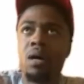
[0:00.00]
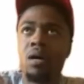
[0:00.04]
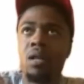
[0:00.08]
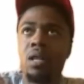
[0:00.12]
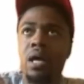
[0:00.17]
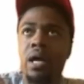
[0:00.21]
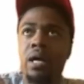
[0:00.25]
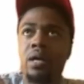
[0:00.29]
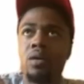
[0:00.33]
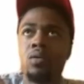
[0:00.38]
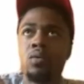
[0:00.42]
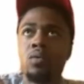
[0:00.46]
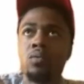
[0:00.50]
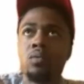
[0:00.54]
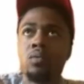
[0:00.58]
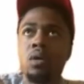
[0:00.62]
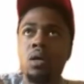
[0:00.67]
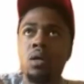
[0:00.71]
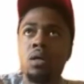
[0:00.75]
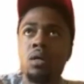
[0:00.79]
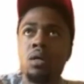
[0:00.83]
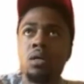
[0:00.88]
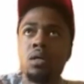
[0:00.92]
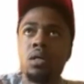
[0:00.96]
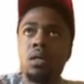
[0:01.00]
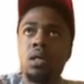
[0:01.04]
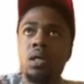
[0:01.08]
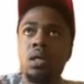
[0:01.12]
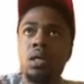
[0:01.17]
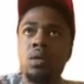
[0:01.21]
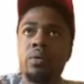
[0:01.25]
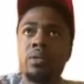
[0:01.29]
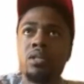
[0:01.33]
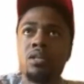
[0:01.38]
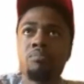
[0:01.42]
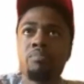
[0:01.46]
like who
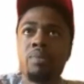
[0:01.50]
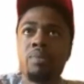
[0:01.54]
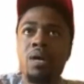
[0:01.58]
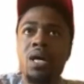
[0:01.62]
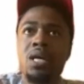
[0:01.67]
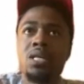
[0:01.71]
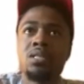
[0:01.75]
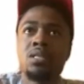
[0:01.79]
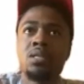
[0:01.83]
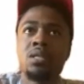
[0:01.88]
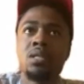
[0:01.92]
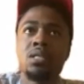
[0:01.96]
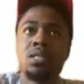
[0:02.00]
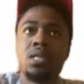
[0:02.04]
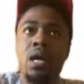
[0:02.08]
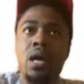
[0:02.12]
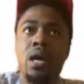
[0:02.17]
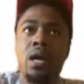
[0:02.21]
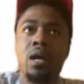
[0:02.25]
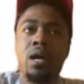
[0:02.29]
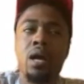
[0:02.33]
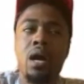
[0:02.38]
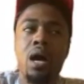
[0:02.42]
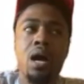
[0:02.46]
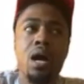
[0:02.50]
good with the passing attack.